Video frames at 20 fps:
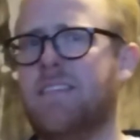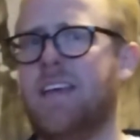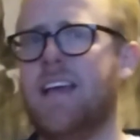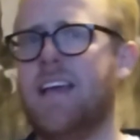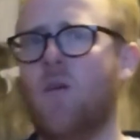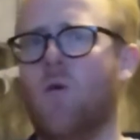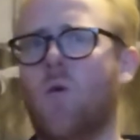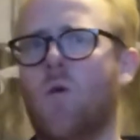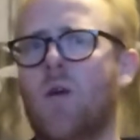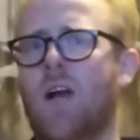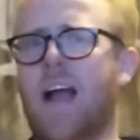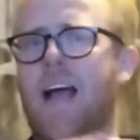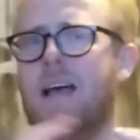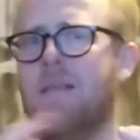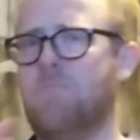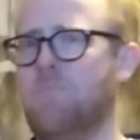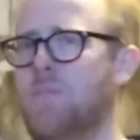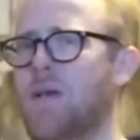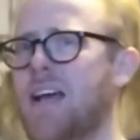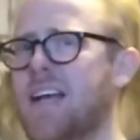They are,
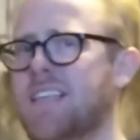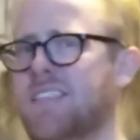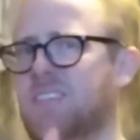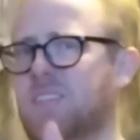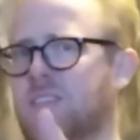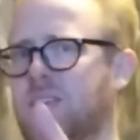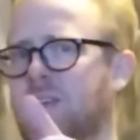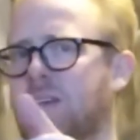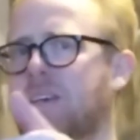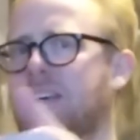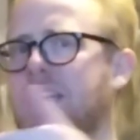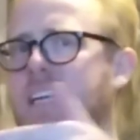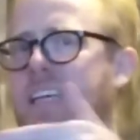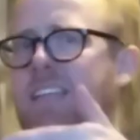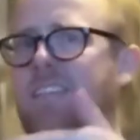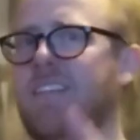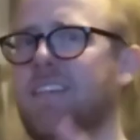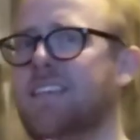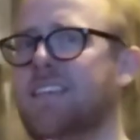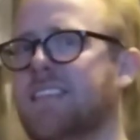at best,
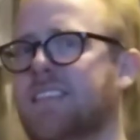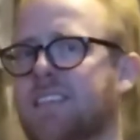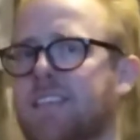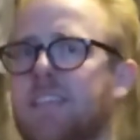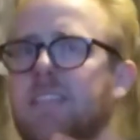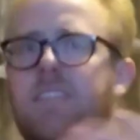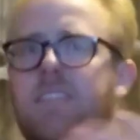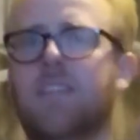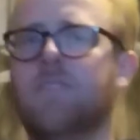in the distance.